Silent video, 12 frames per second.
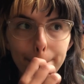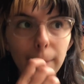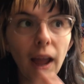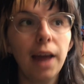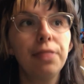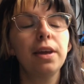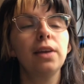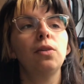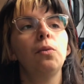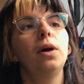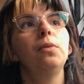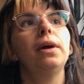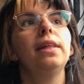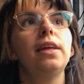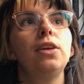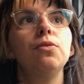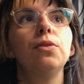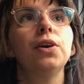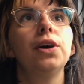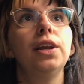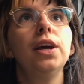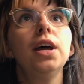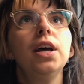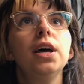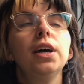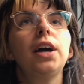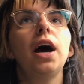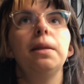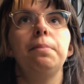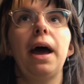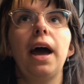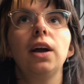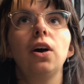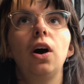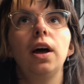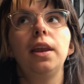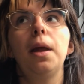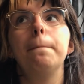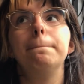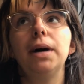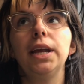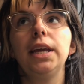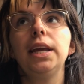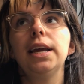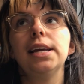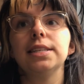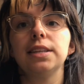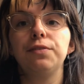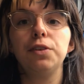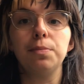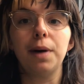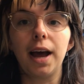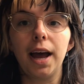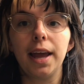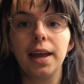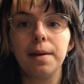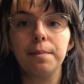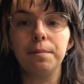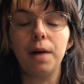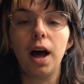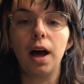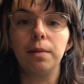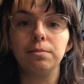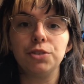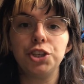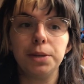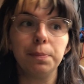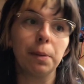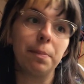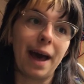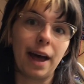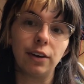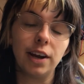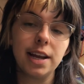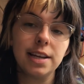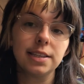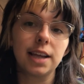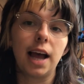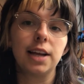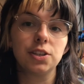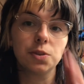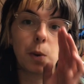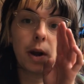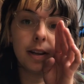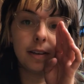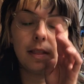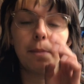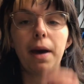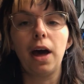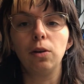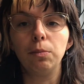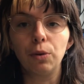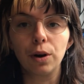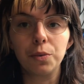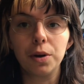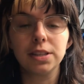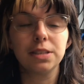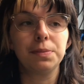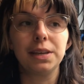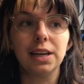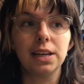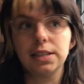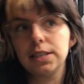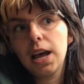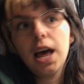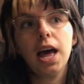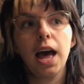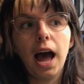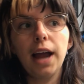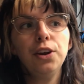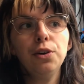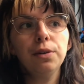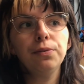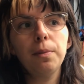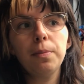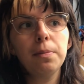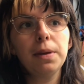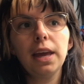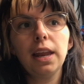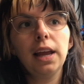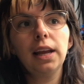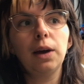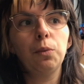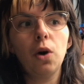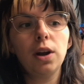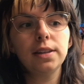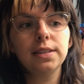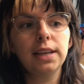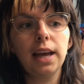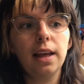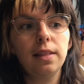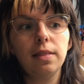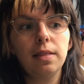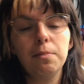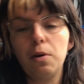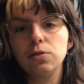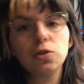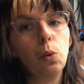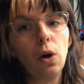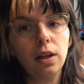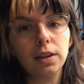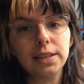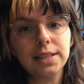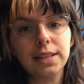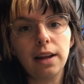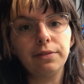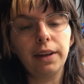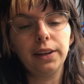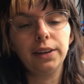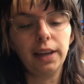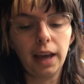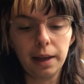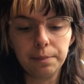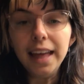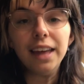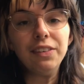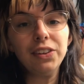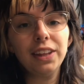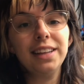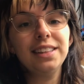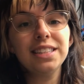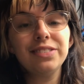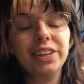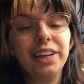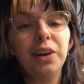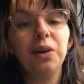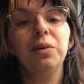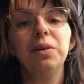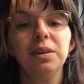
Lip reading: I think the one way that you could cut back on money is if you buy cheaper batteries. I just wanted the Battleborn ones because I knew it from the beginning. I wanted to get the most quality stuff I could get. If you like this video,